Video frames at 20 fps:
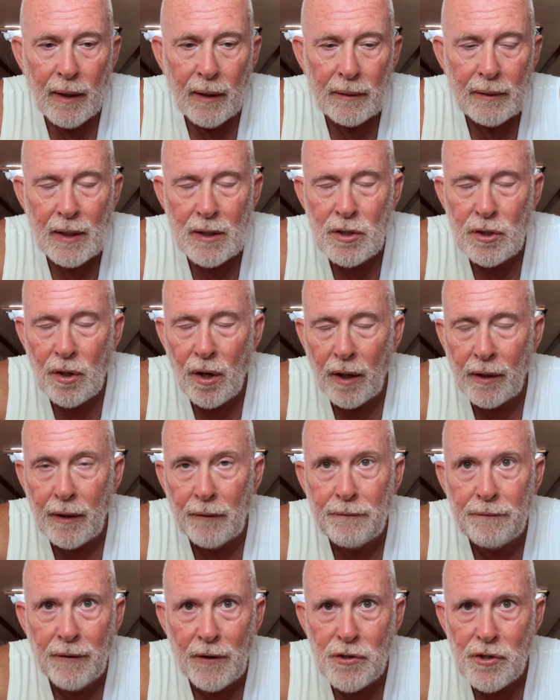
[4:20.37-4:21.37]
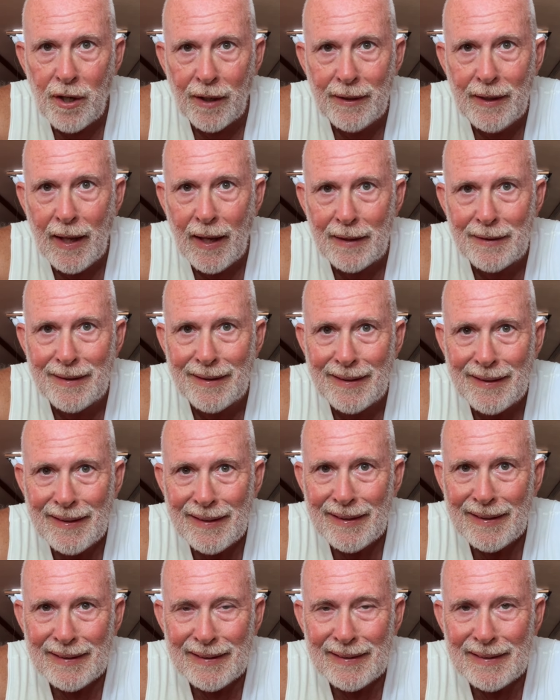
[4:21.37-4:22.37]
discarded fishing net
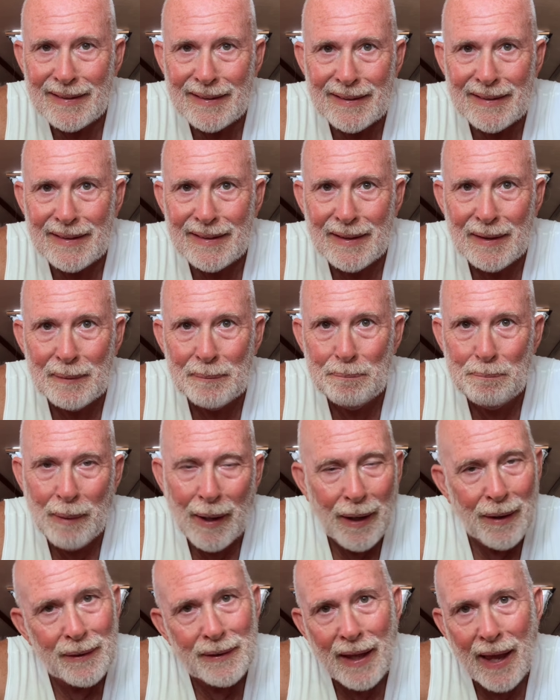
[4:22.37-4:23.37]
about